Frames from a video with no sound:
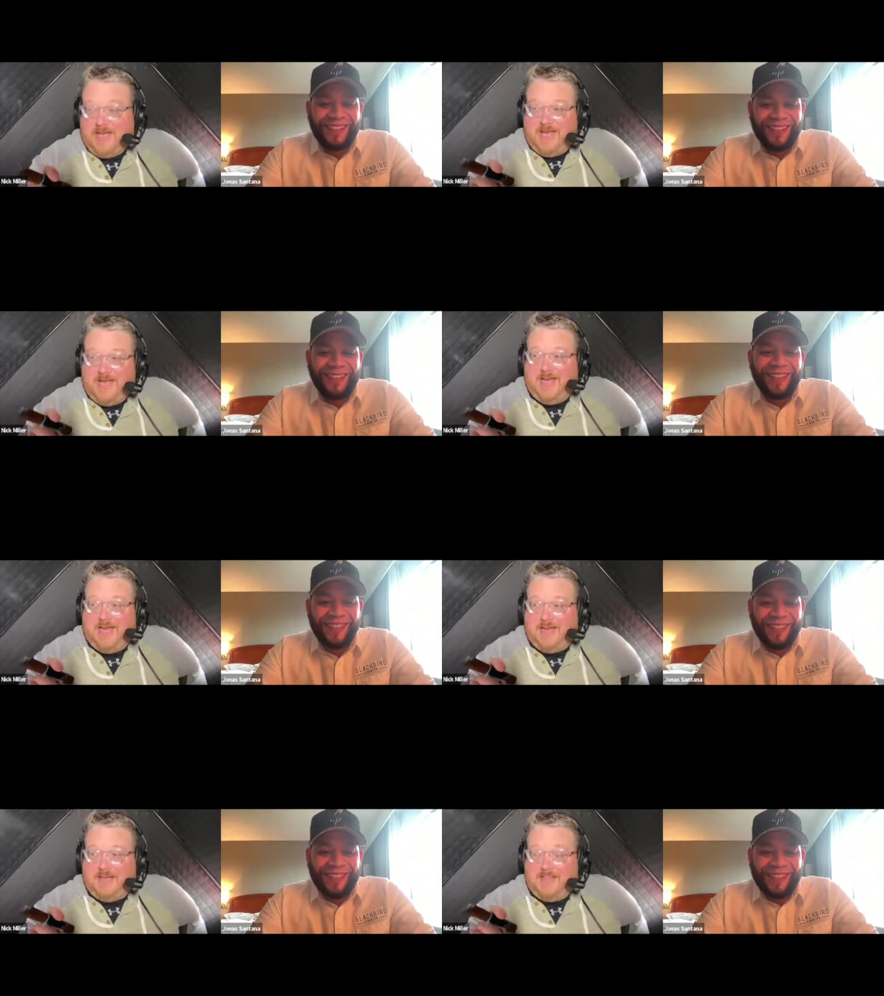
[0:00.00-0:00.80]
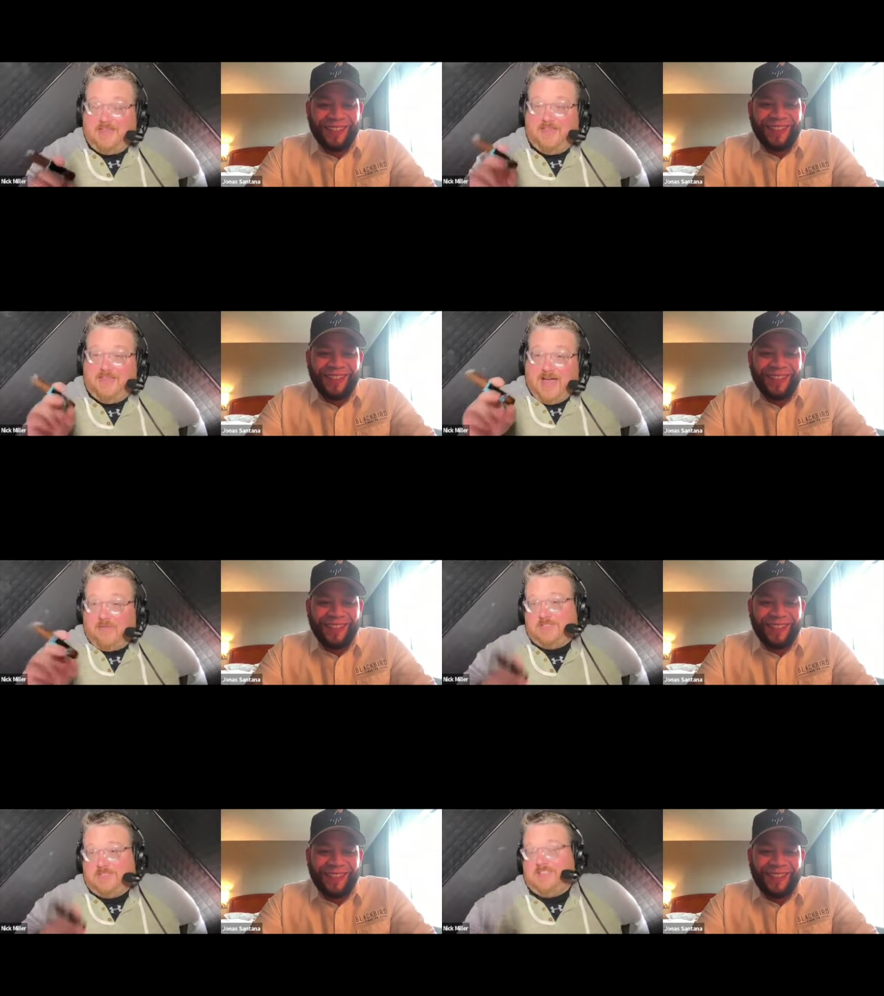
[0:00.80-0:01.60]
Speaker 1: And
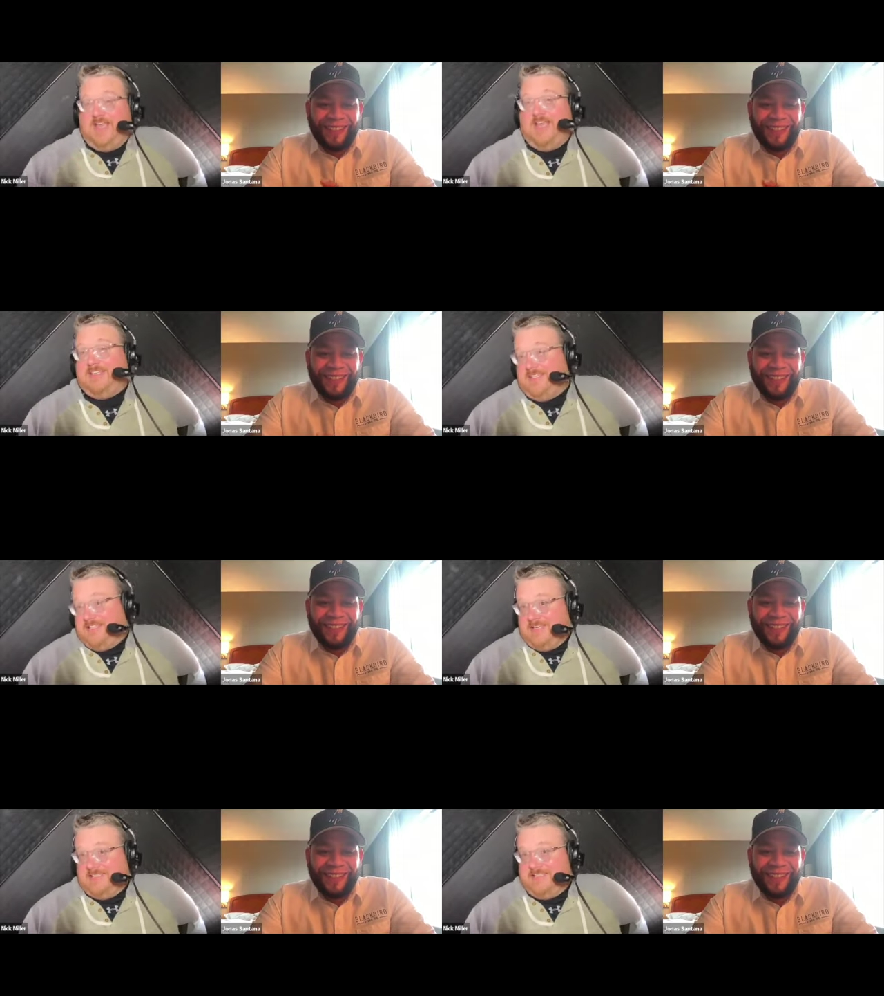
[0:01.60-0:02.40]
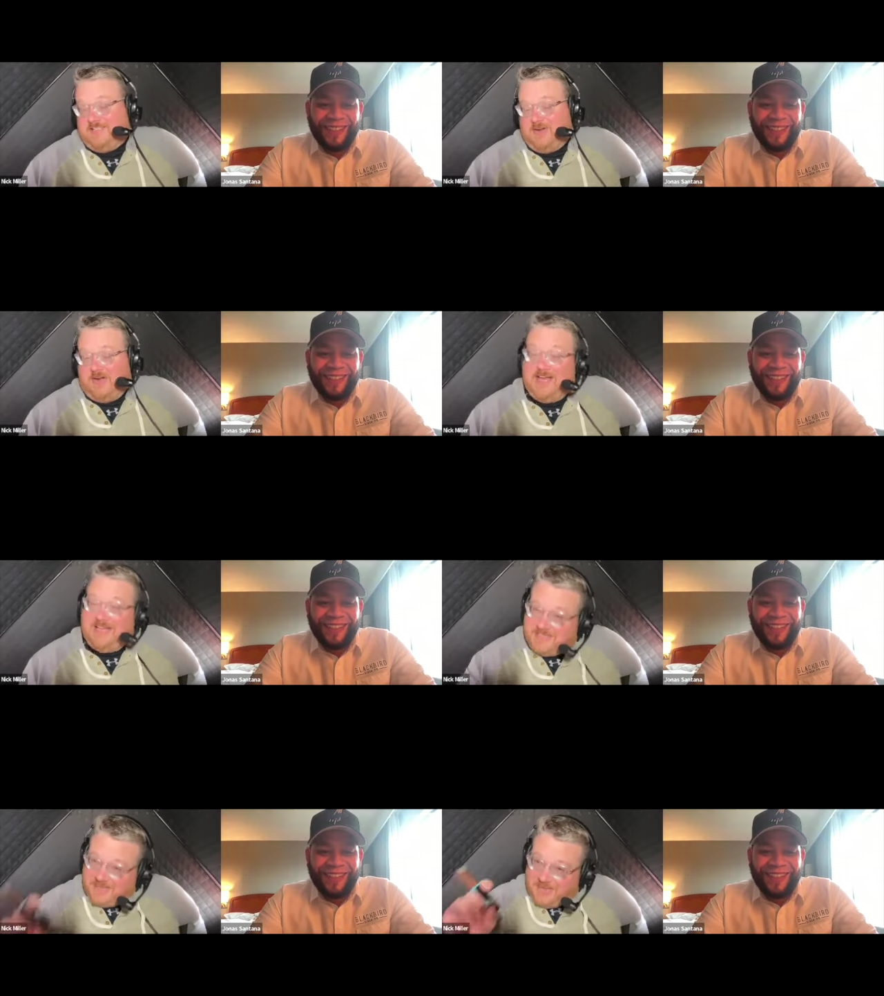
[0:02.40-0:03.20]
that was a tasty, tasty cigar.
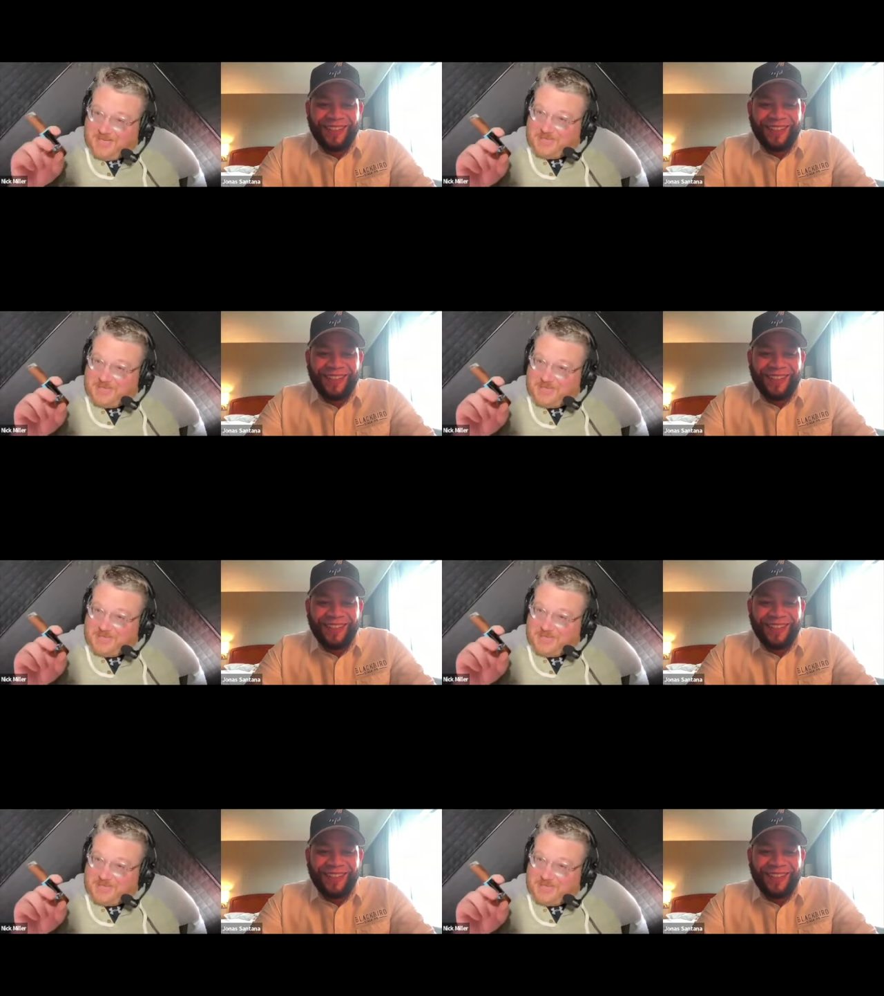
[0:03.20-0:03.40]
Still like the